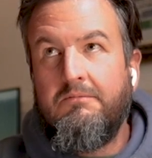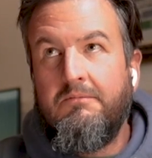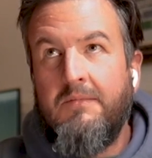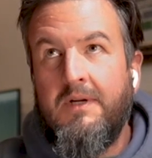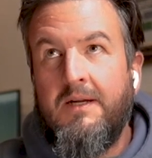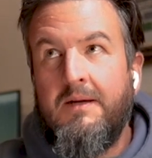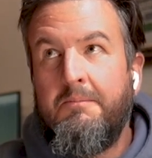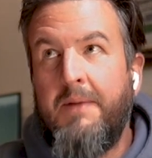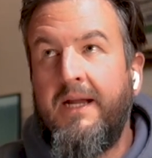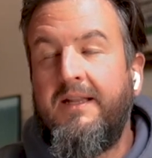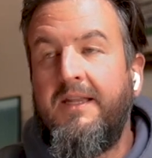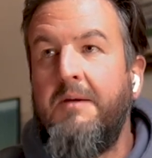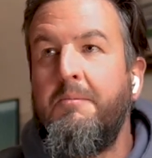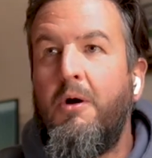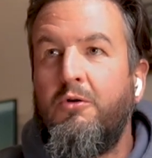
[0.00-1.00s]

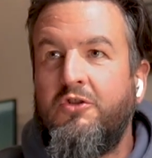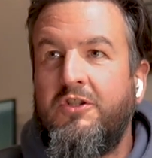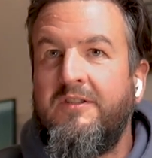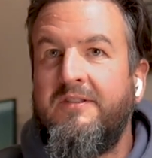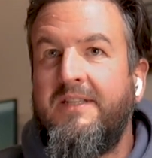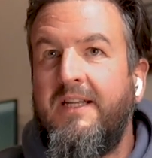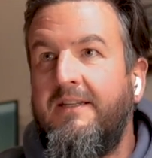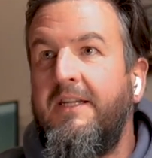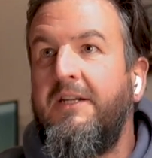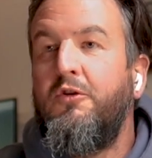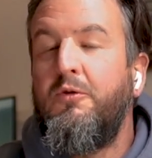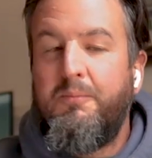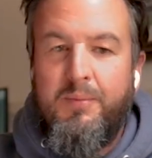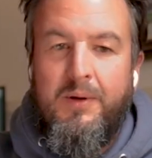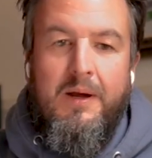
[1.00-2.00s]
the emotions that need
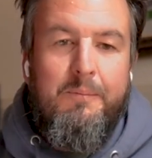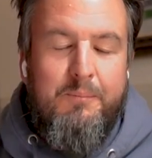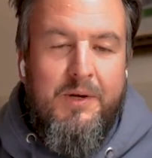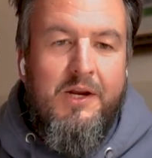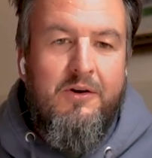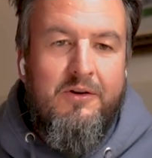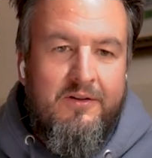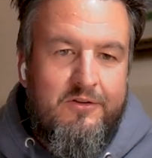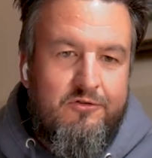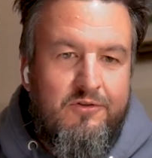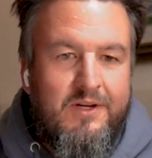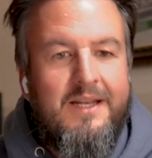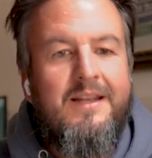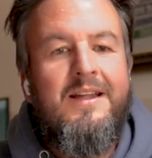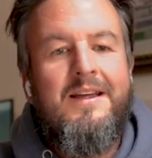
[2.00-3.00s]
to appear on the
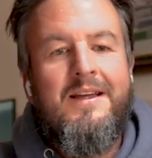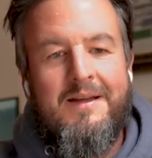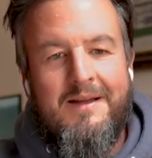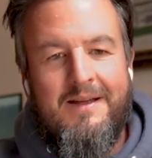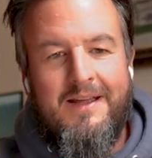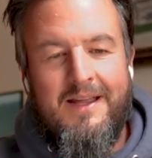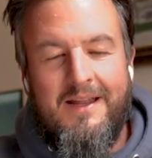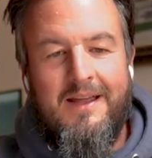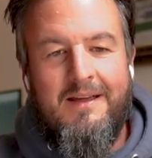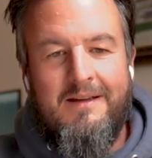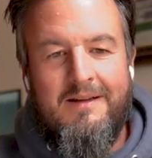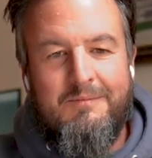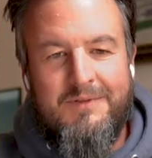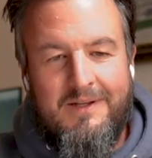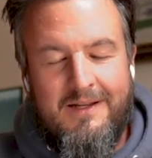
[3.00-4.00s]
screen
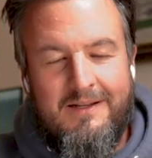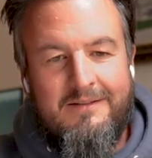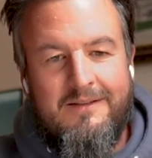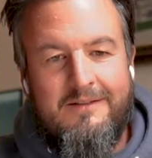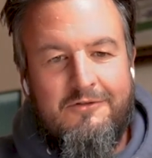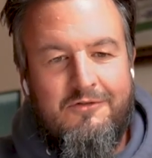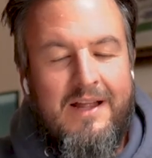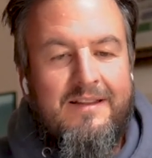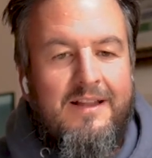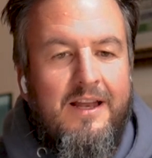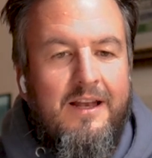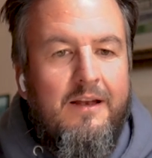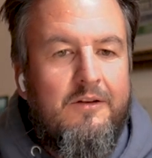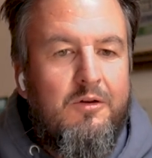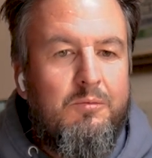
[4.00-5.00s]
and translate
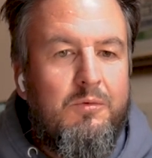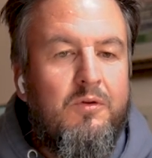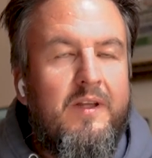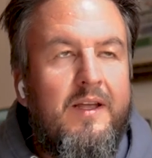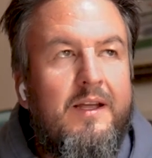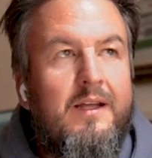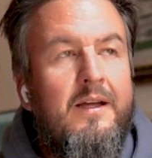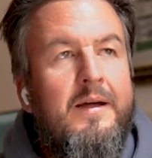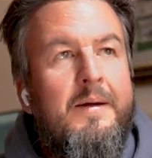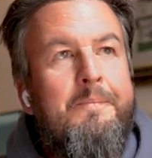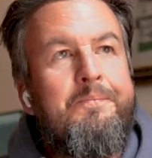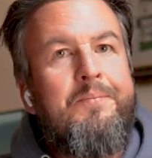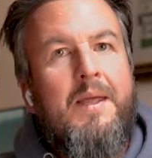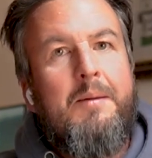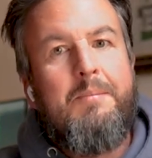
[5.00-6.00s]
it into music.
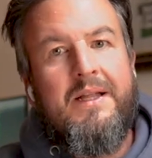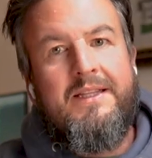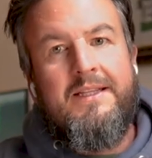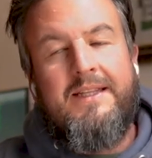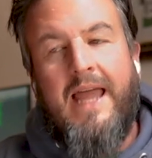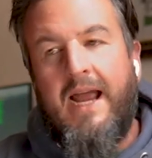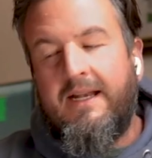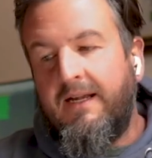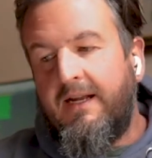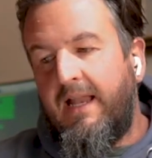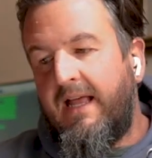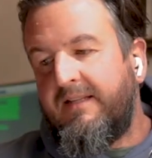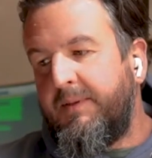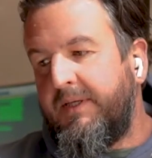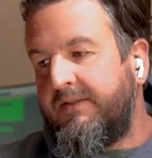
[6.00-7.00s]
But the technical
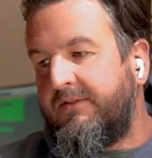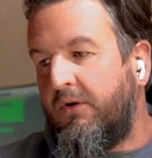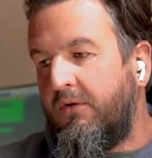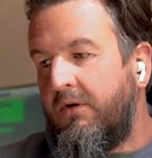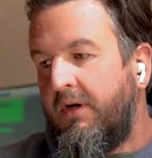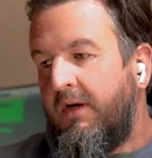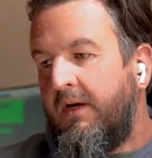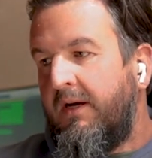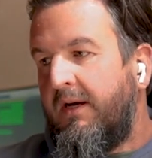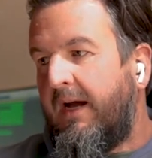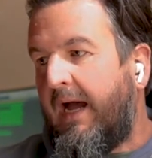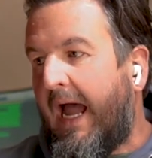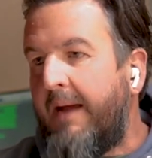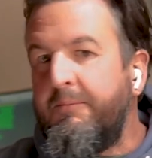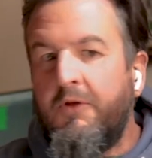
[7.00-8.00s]
aspect, so
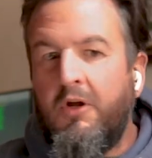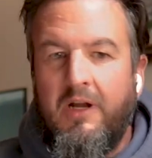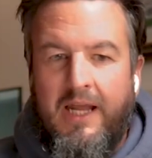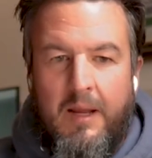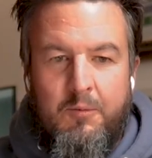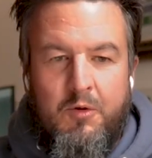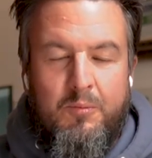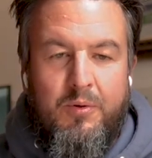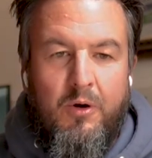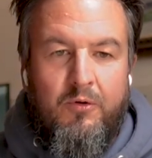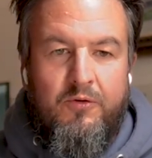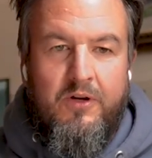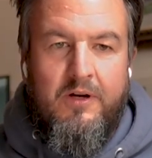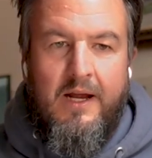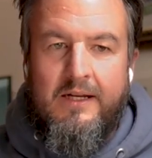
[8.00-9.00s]
I'm not a game
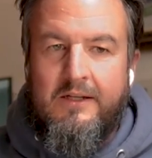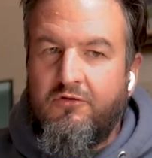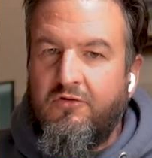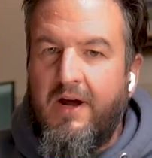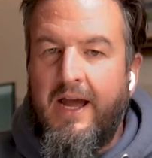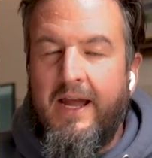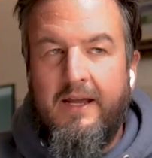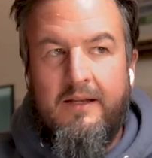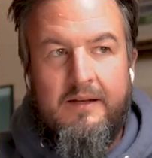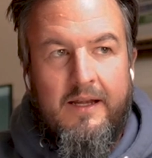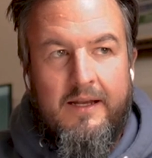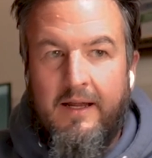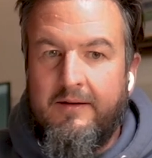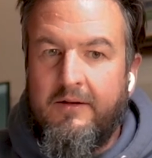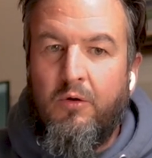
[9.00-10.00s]
composer. I tried
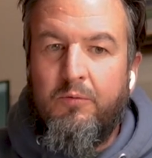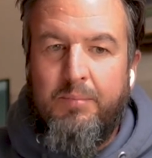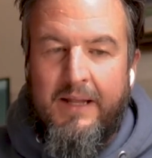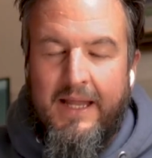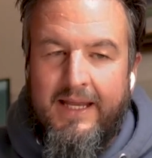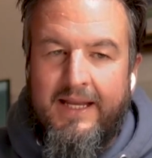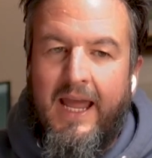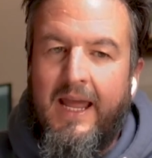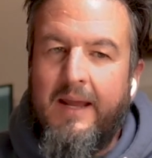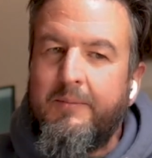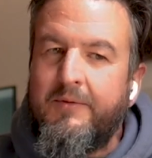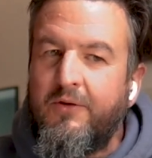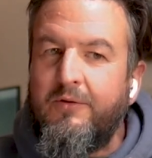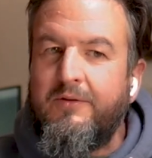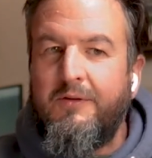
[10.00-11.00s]
and I don't play
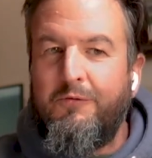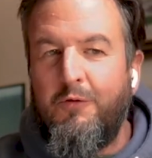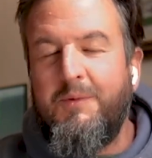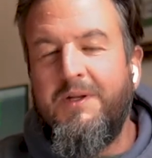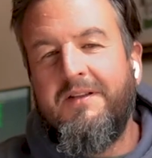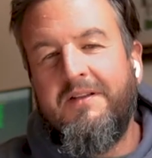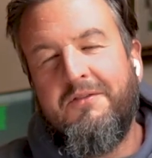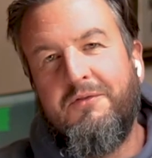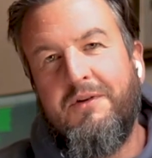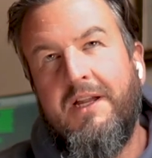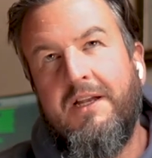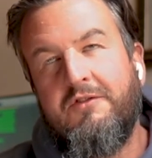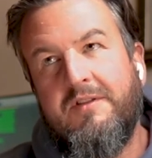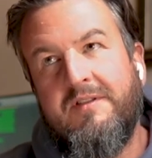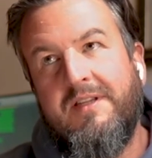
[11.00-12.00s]
games. So for me, this is really
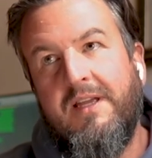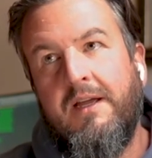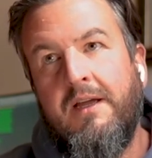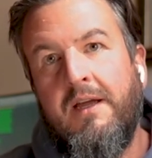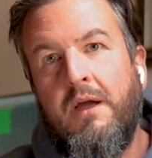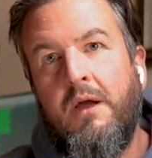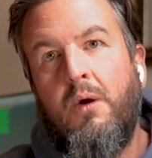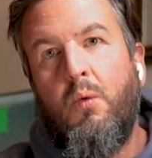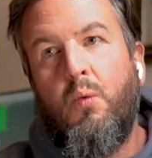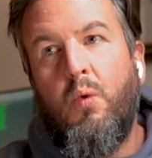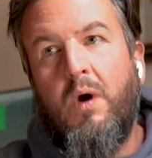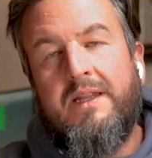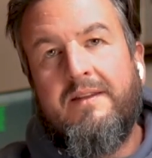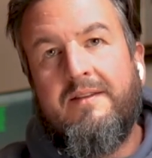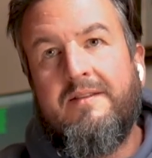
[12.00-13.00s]
interesting.
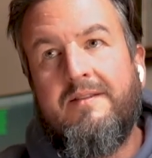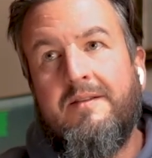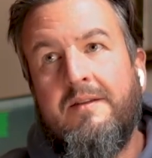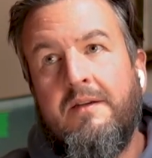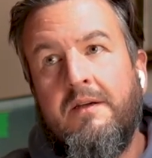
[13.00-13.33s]
What's